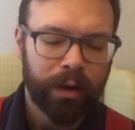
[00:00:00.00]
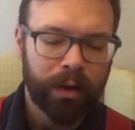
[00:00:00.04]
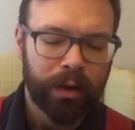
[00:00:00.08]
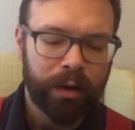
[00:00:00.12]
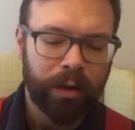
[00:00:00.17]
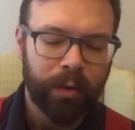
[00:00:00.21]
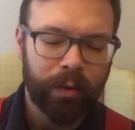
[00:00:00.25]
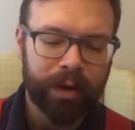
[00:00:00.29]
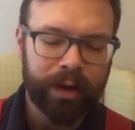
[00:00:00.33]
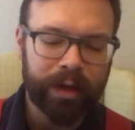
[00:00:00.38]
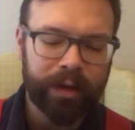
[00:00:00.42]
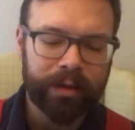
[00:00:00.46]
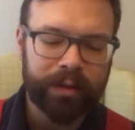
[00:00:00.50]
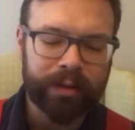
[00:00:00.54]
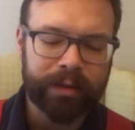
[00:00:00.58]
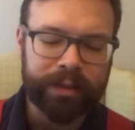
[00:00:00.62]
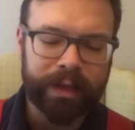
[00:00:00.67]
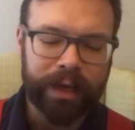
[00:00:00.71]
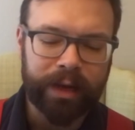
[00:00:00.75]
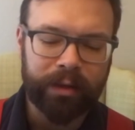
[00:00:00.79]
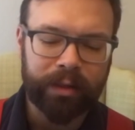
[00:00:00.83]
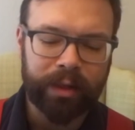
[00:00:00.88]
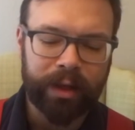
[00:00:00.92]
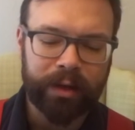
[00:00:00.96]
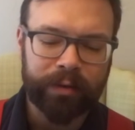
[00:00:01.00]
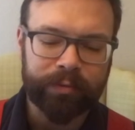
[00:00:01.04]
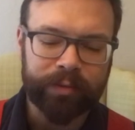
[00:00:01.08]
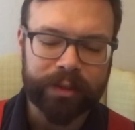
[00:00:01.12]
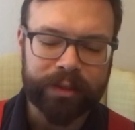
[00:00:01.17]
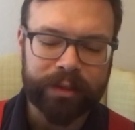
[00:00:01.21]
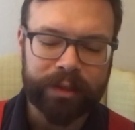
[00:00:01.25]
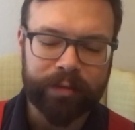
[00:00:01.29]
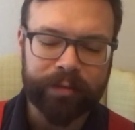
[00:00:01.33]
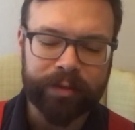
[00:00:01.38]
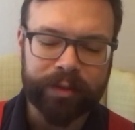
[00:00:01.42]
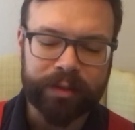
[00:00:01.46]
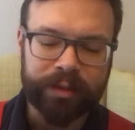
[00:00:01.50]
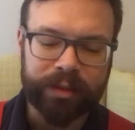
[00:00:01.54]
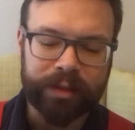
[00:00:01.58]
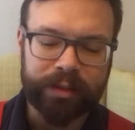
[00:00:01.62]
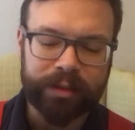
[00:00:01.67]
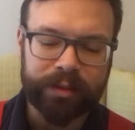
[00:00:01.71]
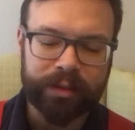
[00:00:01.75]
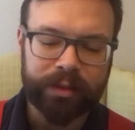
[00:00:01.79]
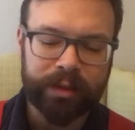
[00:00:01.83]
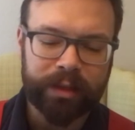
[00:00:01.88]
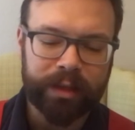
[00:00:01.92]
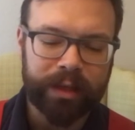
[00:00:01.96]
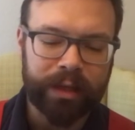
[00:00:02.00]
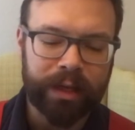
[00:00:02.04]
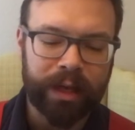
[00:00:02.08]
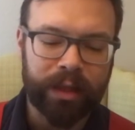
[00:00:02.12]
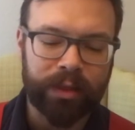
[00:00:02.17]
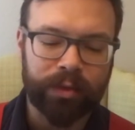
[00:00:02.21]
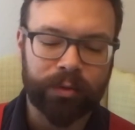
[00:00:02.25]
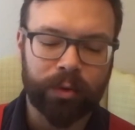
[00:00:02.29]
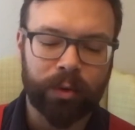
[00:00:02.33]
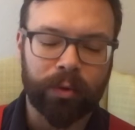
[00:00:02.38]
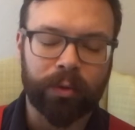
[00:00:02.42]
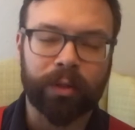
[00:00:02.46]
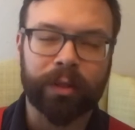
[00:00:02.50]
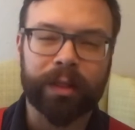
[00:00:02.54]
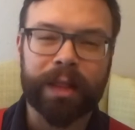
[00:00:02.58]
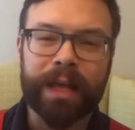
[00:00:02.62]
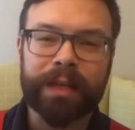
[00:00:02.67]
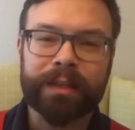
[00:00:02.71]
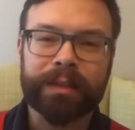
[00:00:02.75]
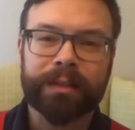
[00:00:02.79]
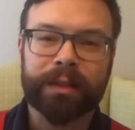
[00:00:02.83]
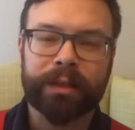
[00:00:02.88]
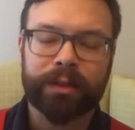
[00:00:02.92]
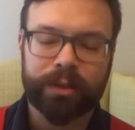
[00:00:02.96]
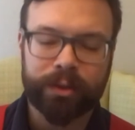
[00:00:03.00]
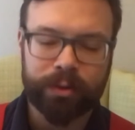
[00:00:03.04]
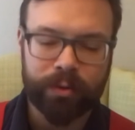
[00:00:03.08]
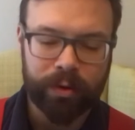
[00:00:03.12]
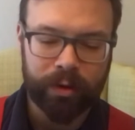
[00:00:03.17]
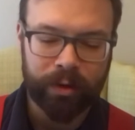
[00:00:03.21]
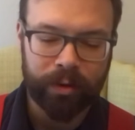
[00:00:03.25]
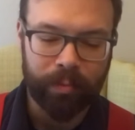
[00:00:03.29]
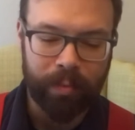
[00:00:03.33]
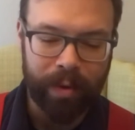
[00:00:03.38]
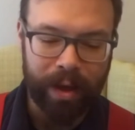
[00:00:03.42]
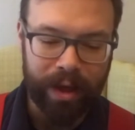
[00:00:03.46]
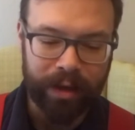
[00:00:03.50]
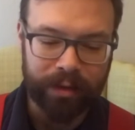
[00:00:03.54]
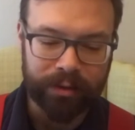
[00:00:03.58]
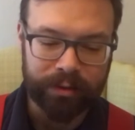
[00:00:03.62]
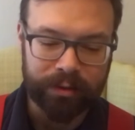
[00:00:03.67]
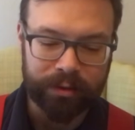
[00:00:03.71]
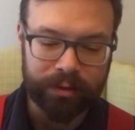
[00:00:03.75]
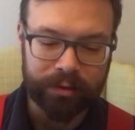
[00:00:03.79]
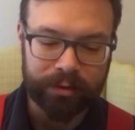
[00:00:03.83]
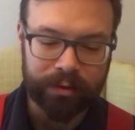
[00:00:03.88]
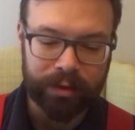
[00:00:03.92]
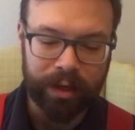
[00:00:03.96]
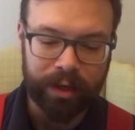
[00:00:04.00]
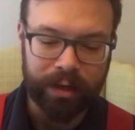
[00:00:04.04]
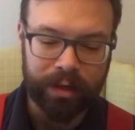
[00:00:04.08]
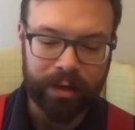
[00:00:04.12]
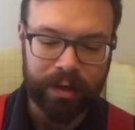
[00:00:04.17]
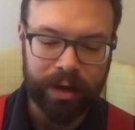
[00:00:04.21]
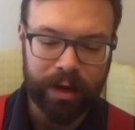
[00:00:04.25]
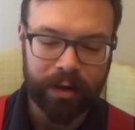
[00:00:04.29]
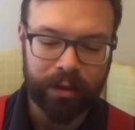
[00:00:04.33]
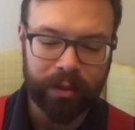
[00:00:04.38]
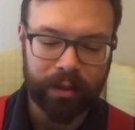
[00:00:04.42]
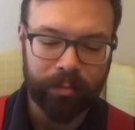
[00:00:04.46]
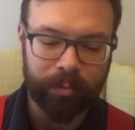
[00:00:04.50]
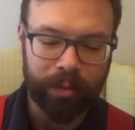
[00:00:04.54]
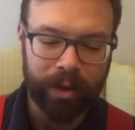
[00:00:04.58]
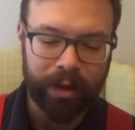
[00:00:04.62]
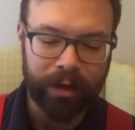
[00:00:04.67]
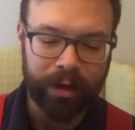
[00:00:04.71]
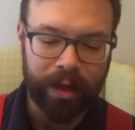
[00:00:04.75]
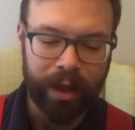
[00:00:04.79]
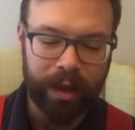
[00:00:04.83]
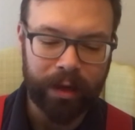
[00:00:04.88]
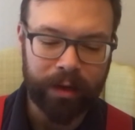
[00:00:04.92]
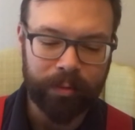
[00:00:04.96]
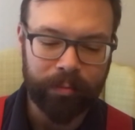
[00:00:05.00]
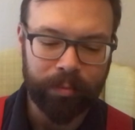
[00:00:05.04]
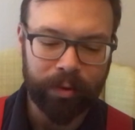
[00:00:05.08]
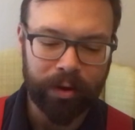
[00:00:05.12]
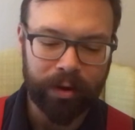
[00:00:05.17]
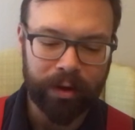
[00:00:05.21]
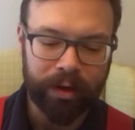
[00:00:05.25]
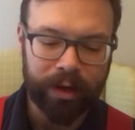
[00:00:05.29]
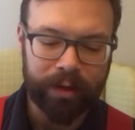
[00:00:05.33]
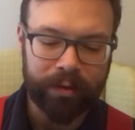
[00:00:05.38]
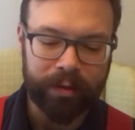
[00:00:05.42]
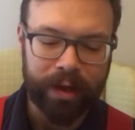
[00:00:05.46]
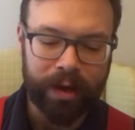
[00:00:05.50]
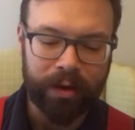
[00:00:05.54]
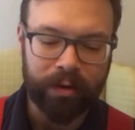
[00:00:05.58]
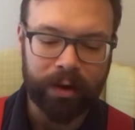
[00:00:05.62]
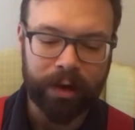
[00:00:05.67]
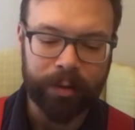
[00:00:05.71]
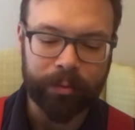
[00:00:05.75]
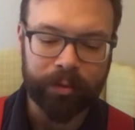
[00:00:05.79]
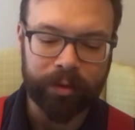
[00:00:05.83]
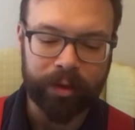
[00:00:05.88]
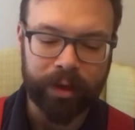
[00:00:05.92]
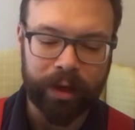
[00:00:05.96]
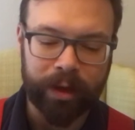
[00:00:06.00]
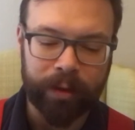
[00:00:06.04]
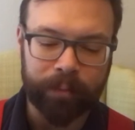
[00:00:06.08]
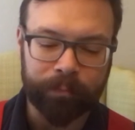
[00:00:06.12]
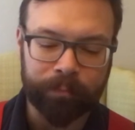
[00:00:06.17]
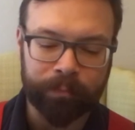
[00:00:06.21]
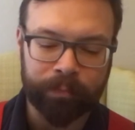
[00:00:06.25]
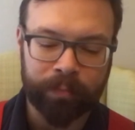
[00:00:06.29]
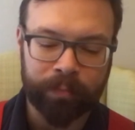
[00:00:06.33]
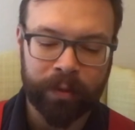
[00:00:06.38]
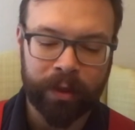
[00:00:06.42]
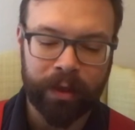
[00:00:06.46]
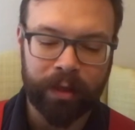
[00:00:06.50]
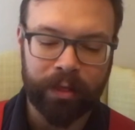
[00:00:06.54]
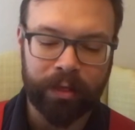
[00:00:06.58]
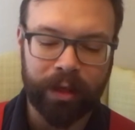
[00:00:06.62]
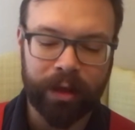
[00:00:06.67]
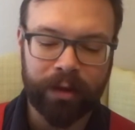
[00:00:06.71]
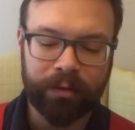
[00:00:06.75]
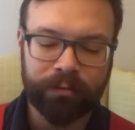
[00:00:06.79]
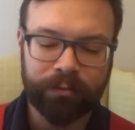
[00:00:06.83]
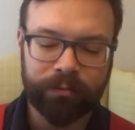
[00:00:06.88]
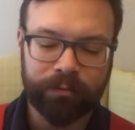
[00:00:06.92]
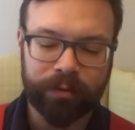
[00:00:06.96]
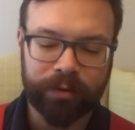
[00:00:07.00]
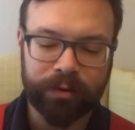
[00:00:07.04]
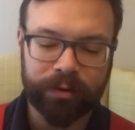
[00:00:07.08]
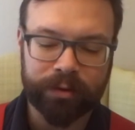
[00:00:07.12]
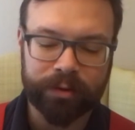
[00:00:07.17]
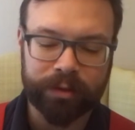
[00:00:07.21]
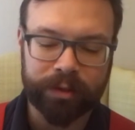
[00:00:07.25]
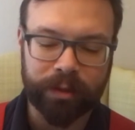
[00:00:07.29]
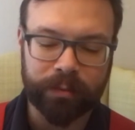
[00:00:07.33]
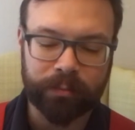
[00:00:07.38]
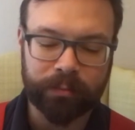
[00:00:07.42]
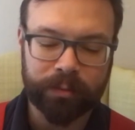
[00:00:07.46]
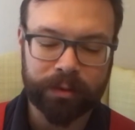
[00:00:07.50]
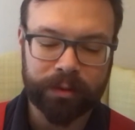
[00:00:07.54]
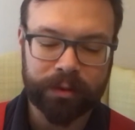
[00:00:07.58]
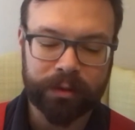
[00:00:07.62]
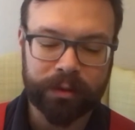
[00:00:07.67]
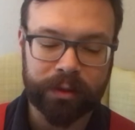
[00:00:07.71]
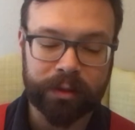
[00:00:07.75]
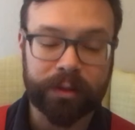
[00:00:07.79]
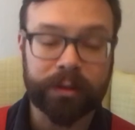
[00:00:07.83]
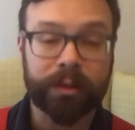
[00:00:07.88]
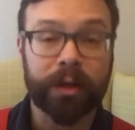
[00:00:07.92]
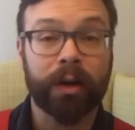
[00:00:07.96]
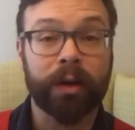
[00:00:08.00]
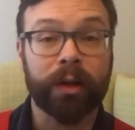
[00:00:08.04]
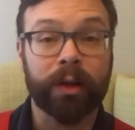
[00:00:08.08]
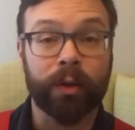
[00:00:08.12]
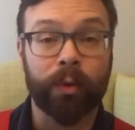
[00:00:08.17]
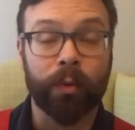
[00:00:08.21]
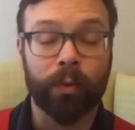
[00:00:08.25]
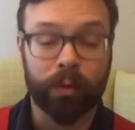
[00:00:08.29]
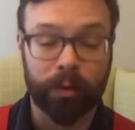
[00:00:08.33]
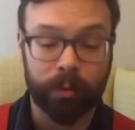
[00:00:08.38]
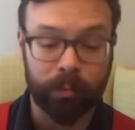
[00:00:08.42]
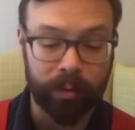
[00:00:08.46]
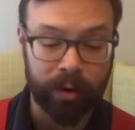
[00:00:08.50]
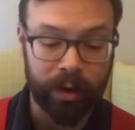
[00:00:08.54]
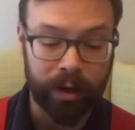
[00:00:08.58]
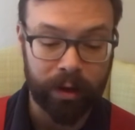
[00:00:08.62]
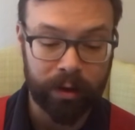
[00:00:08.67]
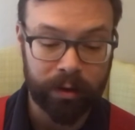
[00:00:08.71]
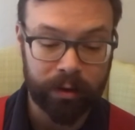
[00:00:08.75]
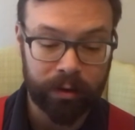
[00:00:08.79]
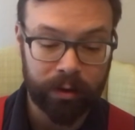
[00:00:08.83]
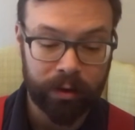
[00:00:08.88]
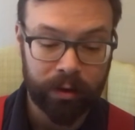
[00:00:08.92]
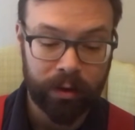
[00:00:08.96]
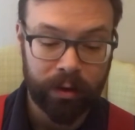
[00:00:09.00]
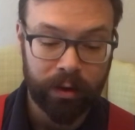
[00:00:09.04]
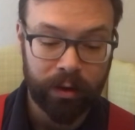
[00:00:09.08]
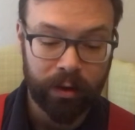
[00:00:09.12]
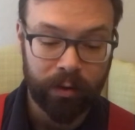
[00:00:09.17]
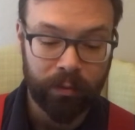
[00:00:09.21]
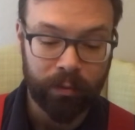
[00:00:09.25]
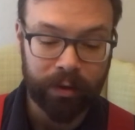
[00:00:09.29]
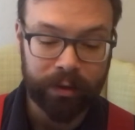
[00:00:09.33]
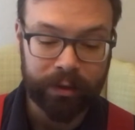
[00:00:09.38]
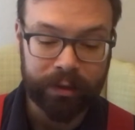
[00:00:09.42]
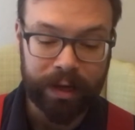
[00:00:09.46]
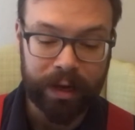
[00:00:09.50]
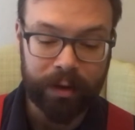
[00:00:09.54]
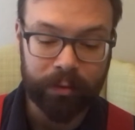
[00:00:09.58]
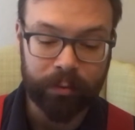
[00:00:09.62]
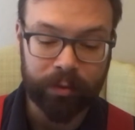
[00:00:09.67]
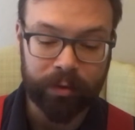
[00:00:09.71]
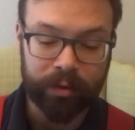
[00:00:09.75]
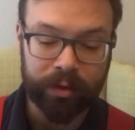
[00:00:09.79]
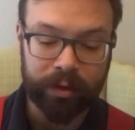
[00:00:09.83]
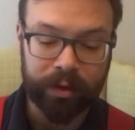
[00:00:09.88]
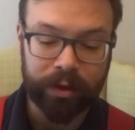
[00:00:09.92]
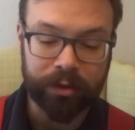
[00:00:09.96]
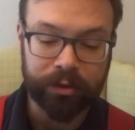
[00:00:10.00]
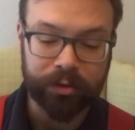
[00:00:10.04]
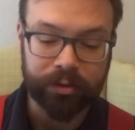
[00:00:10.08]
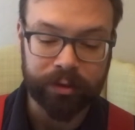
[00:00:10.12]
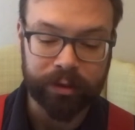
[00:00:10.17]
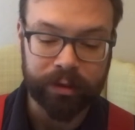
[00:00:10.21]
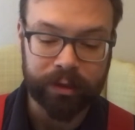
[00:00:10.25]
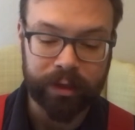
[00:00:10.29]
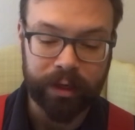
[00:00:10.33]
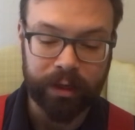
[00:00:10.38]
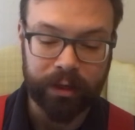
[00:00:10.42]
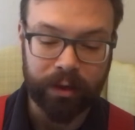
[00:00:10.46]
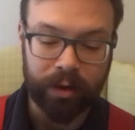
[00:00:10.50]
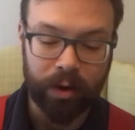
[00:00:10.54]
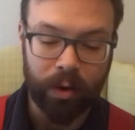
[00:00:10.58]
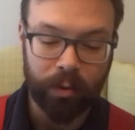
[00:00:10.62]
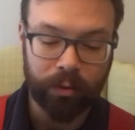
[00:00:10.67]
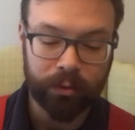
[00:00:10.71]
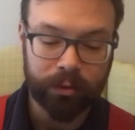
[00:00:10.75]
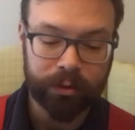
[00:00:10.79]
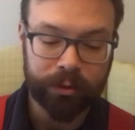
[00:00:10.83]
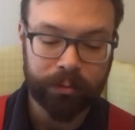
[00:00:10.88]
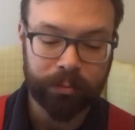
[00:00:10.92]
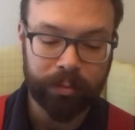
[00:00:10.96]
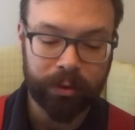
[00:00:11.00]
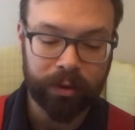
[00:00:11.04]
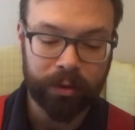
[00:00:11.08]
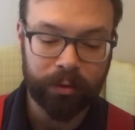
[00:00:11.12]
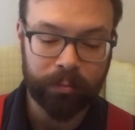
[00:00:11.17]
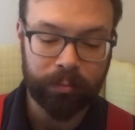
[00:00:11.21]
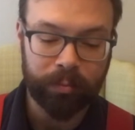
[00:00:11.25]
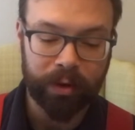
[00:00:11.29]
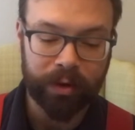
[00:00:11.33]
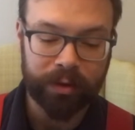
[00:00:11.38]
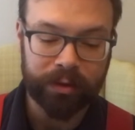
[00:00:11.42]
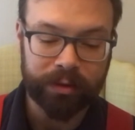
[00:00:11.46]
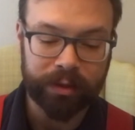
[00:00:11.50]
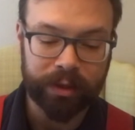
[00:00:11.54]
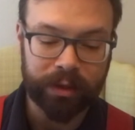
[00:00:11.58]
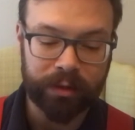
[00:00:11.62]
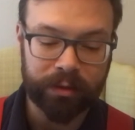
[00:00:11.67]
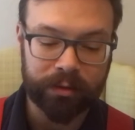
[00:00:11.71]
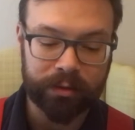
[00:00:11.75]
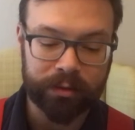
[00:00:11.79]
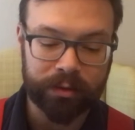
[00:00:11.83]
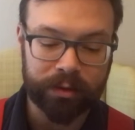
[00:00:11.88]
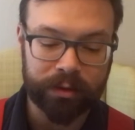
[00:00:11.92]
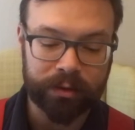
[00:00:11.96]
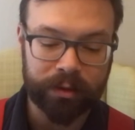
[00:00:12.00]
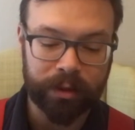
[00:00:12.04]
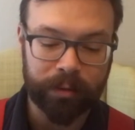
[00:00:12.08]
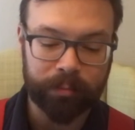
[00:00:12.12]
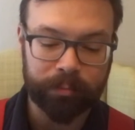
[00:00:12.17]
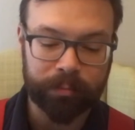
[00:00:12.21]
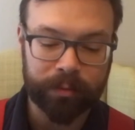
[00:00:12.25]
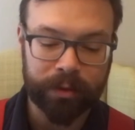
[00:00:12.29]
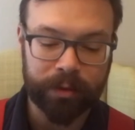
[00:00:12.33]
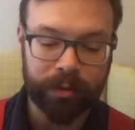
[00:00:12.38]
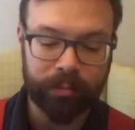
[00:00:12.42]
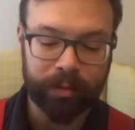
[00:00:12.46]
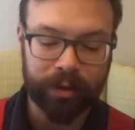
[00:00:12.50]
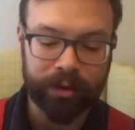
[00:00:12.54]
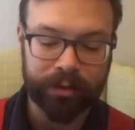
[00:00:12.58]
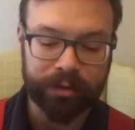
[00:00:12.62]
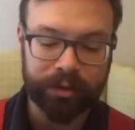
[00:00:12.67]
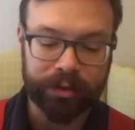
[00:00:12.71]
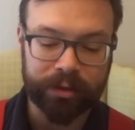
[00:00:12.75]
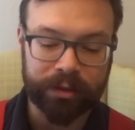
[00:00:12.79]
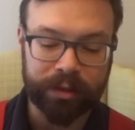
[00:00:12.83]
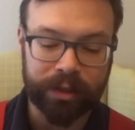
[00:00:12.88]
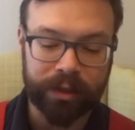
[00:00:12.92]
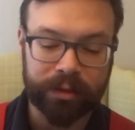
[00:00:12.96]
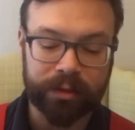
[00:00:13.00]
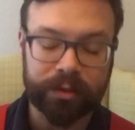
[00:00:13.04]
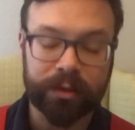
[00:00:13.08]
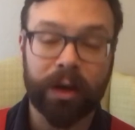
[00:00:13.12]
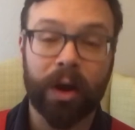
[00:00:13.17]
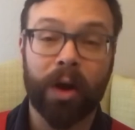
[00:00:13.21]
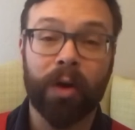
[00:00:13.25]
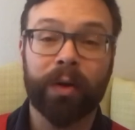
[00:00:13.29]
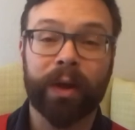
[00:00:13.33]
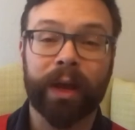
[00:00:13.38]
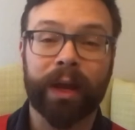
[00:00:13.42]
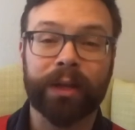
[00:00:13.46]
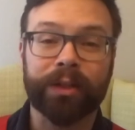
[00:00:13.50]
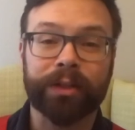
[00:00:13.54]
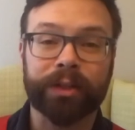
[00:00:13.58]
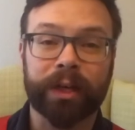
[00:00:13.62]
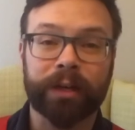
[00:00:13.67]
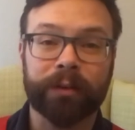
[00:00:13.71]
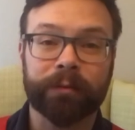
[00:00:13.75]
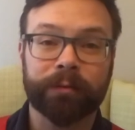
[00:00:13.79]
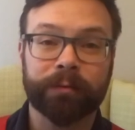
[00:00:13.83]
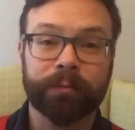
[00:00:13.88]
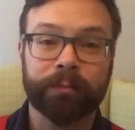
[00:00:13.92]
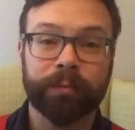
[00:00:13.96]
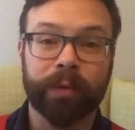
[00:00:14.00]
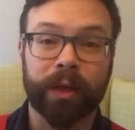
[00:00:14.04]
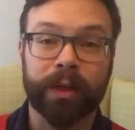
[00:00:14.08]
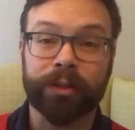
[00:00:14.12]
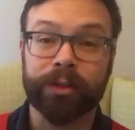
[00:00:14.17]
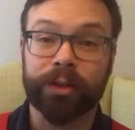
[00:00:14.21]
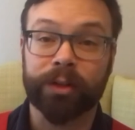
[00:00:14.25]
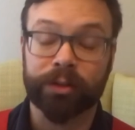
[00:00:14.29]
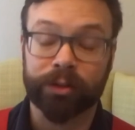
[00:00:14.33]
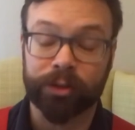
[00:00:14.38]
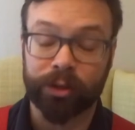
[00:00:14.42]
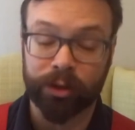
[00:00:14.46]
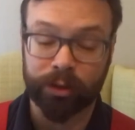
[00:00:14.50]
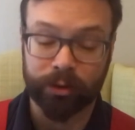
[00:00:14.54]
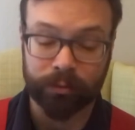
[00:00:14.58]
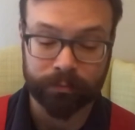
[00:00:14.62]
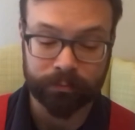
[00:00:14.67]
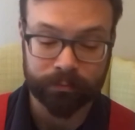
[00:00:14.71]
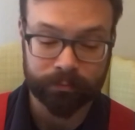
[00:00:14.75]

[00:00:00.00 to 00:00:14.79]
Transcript: Going into the tail end of his 7th season, he had thrown less than 200 passes, and none of them had any bearing on the outcome of the game. Then Phil Simms, the starting quarterback, went down with an injury, and Coach Bill Parcells looks up to the bench and says, "Okay, Jeff, it's your turn."